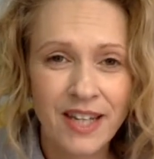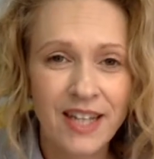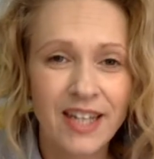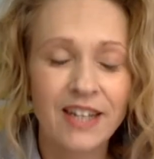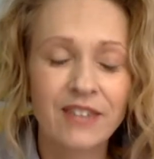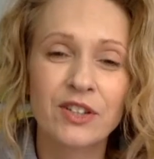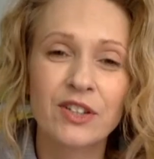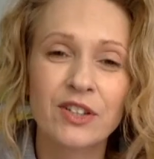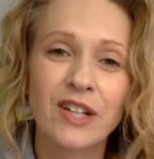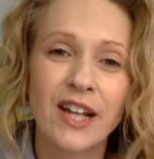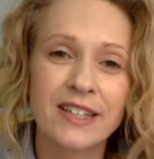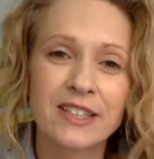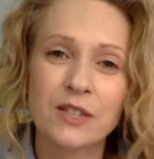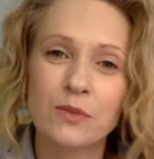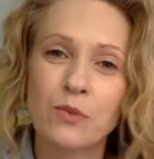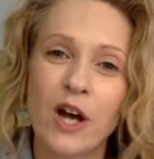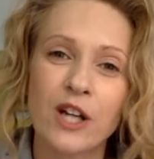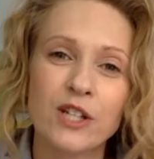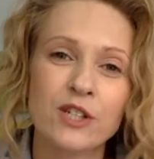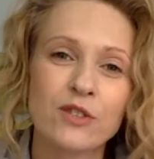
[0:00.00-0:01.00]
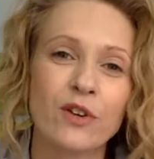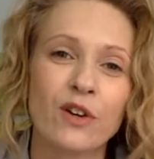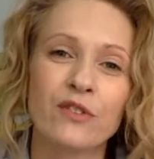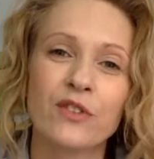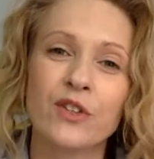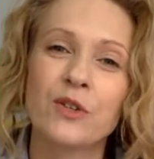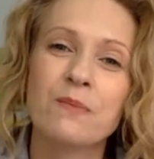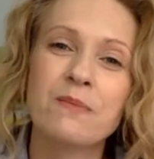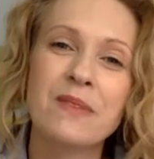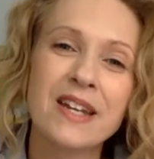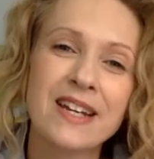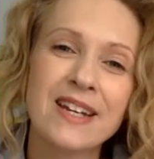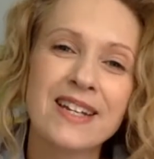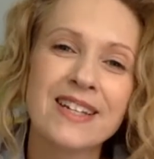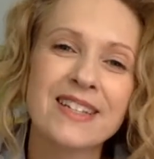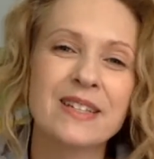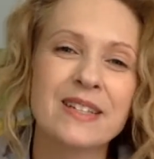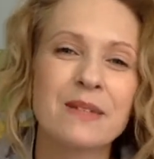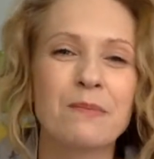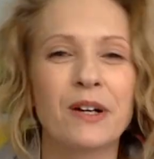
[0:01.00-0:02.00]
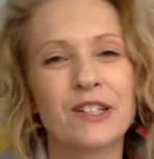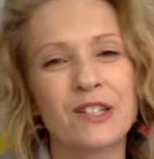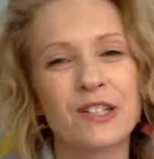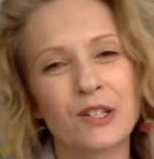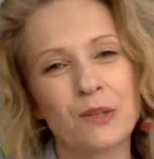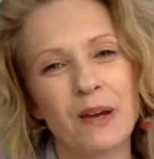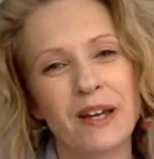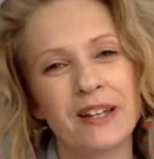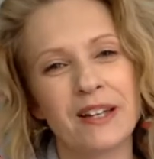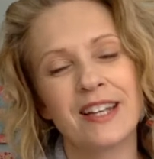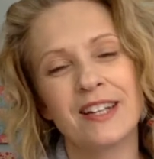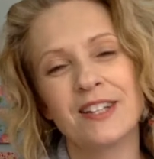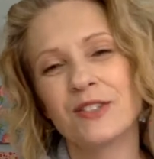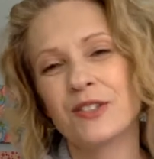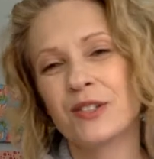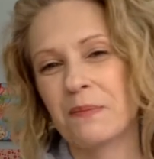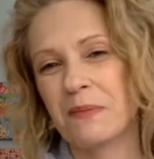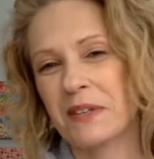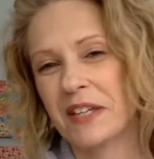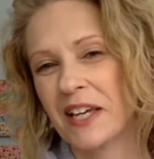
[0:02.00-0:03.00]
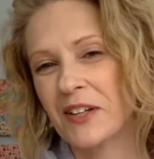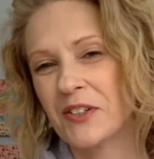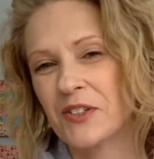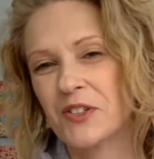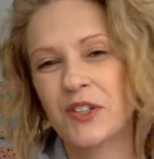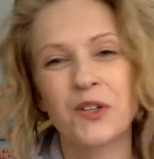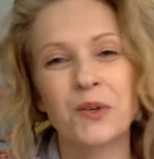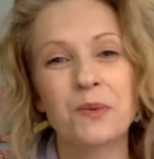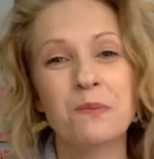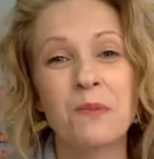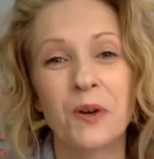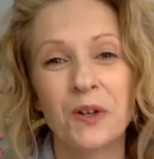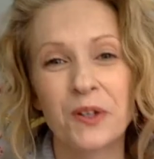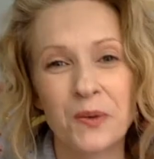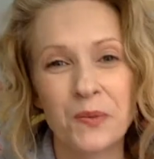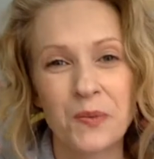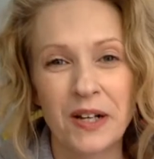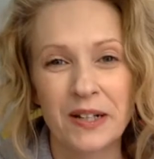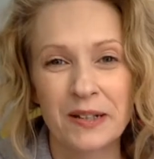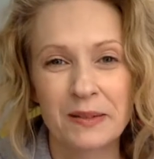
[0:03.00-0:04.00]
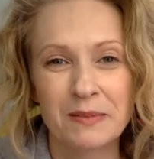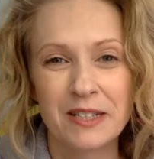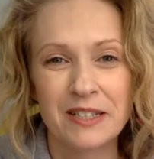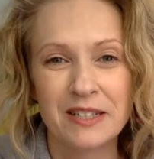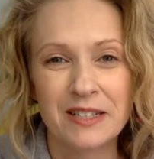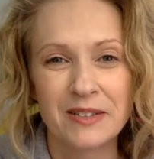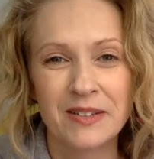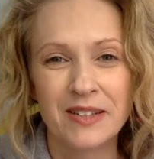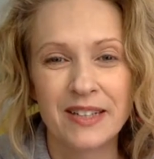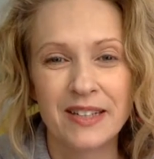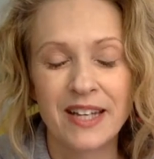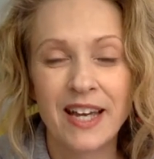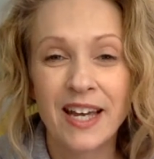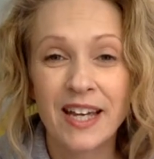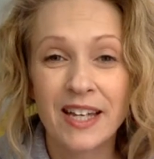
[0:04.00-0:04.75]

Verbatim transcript: If you'd like to watch for a few minutes and participate do something else, you're more than welcome to do it.